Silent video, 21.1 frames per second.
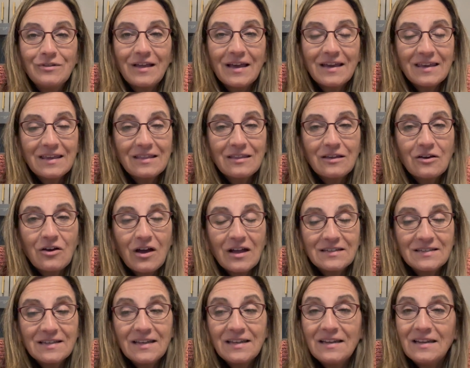liking the
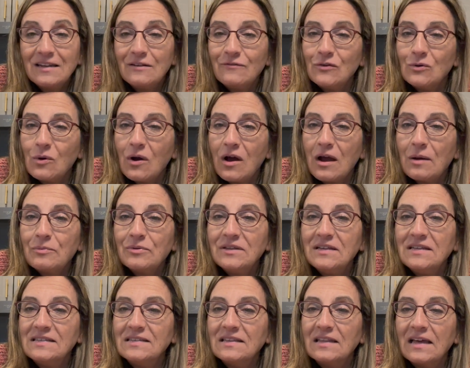content. And if you are,
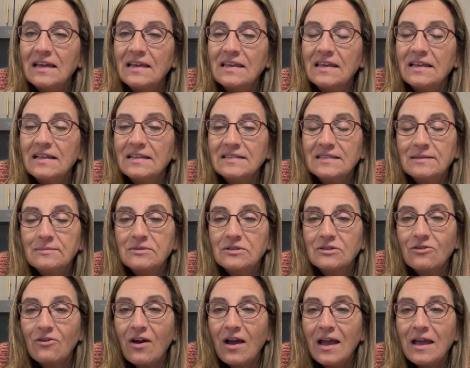please like and
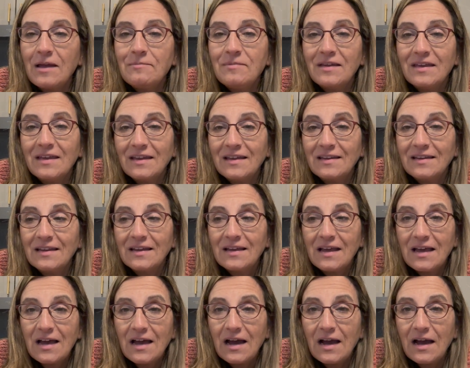subscribe, and
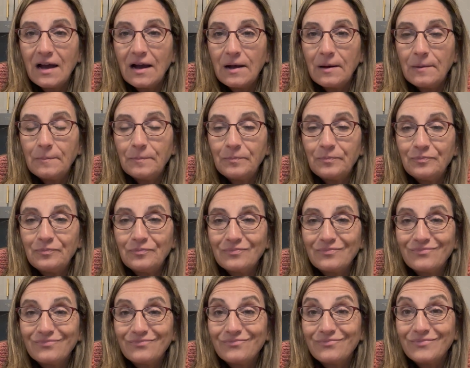Um,
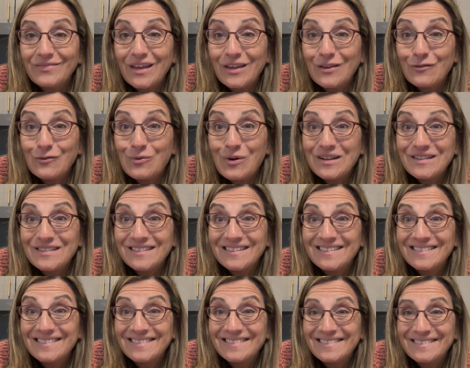thank you for
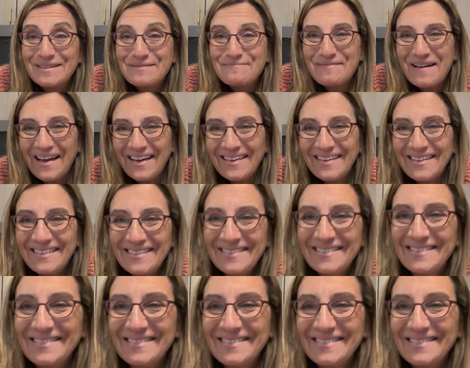watching. Bye.